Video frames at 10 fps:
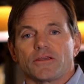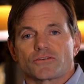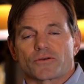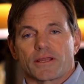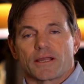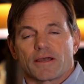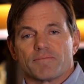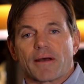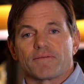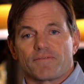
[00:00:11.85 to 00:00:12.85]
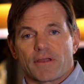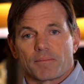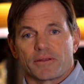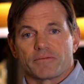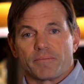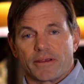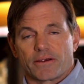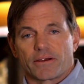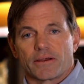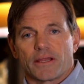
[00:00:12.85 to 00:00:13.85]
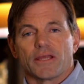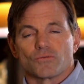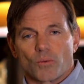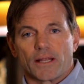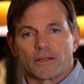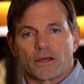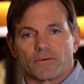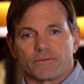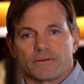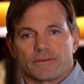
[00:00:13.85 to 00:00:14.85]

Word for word: and history of my family's beer is well known.